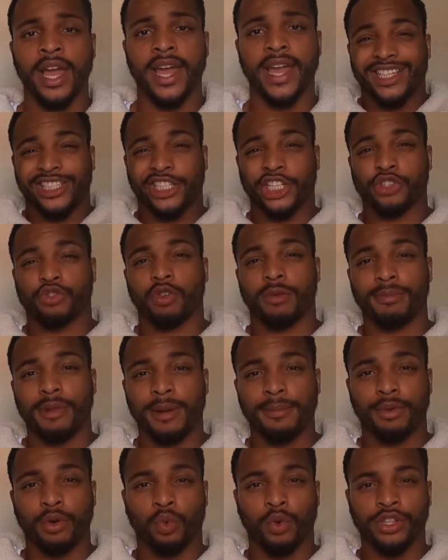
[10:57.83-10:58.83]
And just
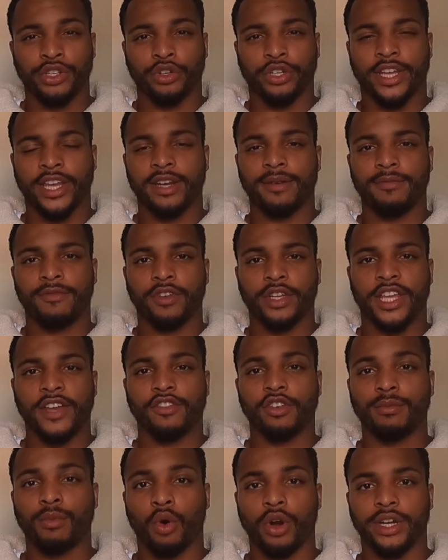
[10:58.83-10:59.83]
remember, when you're
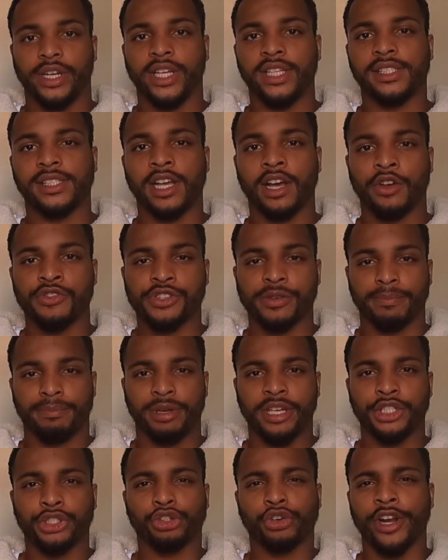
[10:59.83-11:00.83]
given more details,
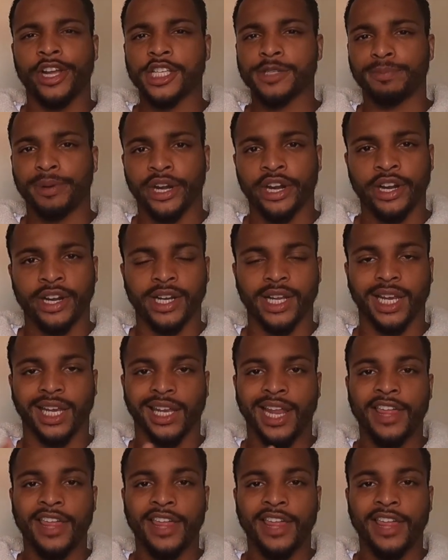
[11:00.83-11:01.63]
be transparent.